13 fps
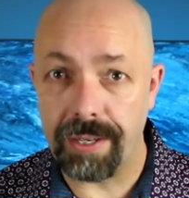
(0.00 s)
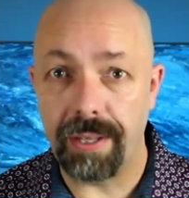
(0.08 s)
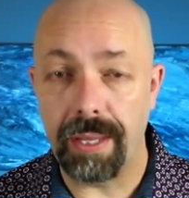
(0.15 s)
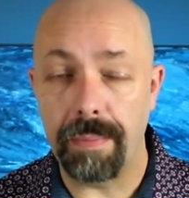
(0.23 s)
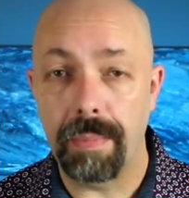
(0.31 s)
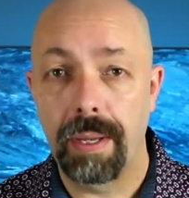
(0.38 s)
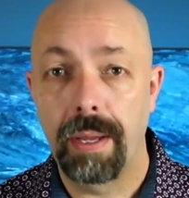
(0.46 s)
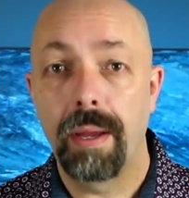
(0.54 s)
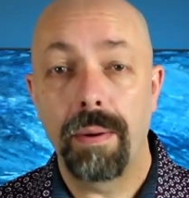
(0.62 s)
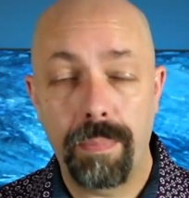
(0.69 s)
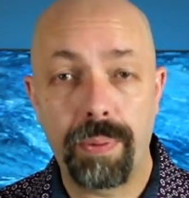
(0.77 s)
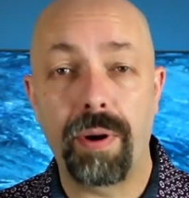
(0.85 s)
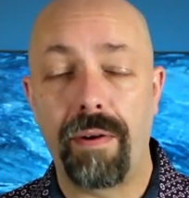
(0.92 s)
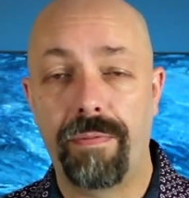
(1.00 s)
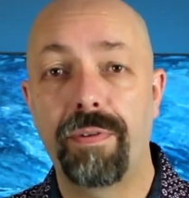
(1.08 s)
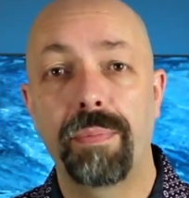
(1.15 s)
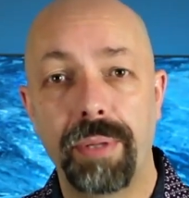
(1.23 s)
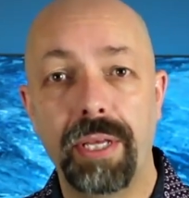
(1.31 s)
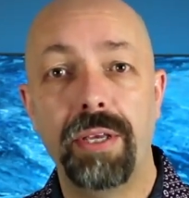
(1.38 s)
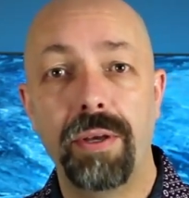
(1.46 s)
on them,
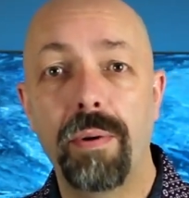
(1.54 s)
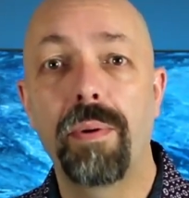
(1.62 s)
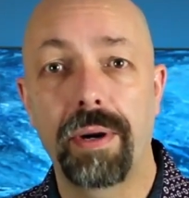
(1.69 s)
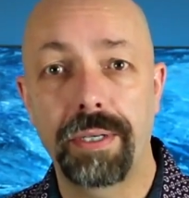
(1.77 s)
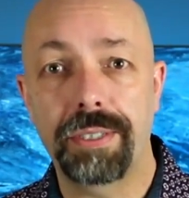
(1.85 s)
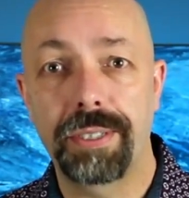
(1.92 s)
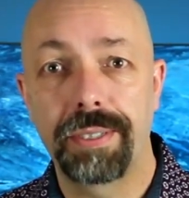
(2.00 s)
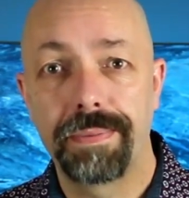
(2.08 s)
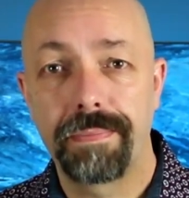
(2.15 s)
preferably yours.